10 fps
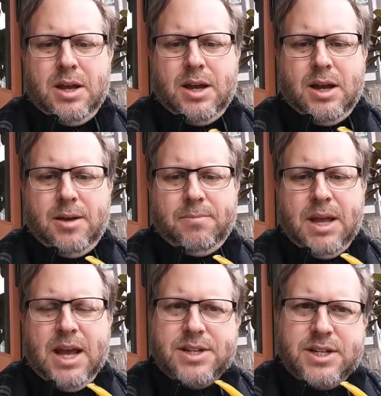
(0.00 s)

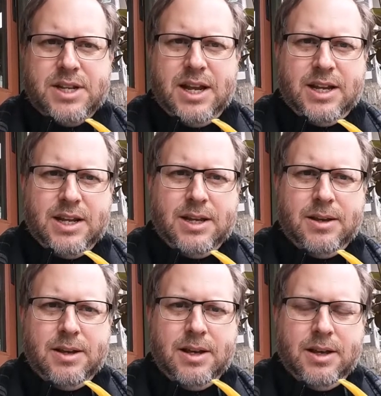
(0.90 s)
has to take
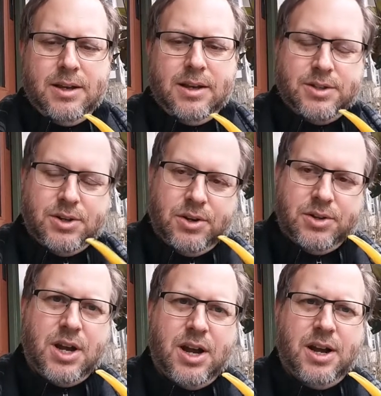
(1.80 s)
his or her
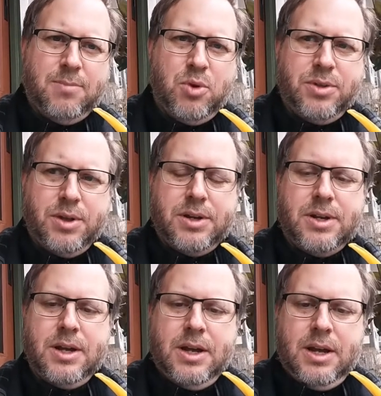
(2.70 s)
time with it,
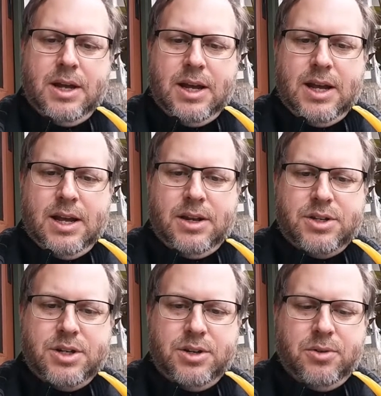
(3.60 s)
and
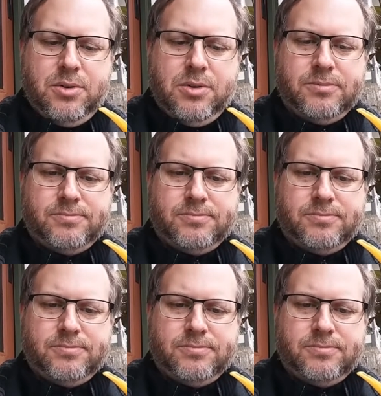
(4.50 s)
to